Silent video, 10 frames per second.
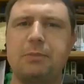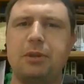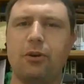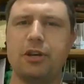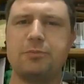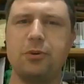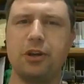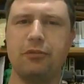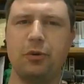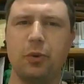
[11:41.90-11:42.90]
of the iceberg,
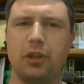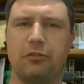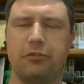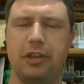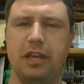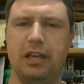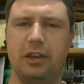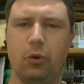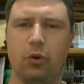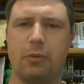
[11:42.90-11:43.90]
if you will, of the
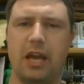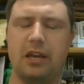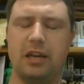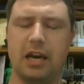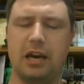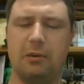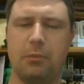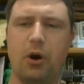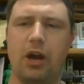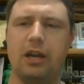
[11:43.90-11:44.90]
automated
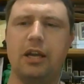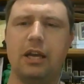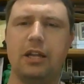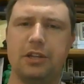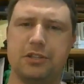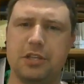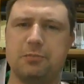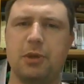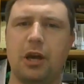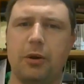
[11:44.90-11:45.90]
mine that sits
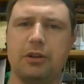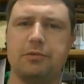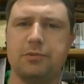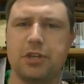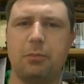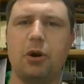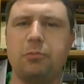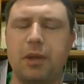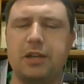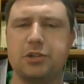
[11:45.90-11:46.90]
below it. So both
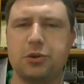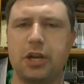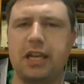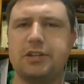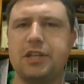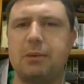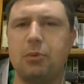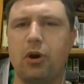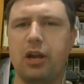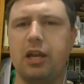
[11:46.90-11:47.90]
players are trying to get to that
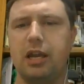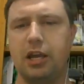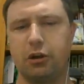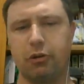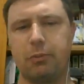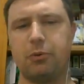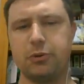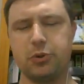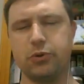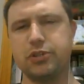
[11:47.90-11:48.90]
mine, grab the
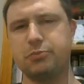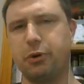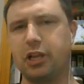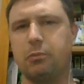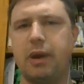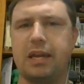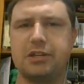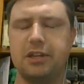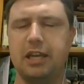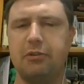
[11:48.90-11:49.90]
resources, bring them back to
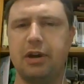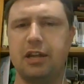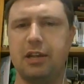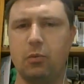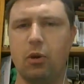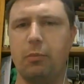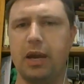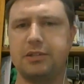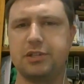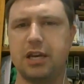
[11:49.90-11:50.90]
their
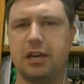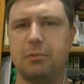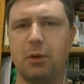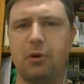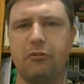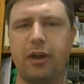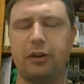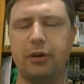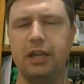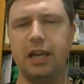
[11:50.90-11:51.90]
Wombat mobile
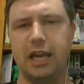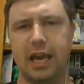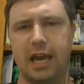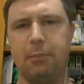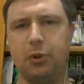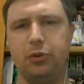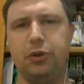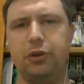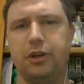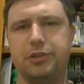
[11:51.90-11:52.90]
factory, and build new
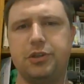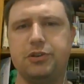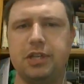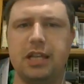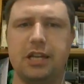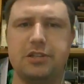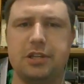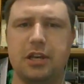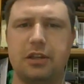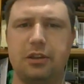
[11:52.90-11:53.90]
units using
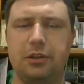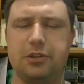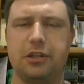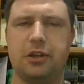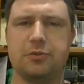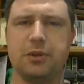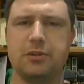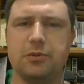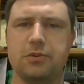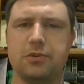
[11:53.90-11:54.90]
those
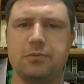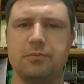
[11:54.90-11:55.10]
resources.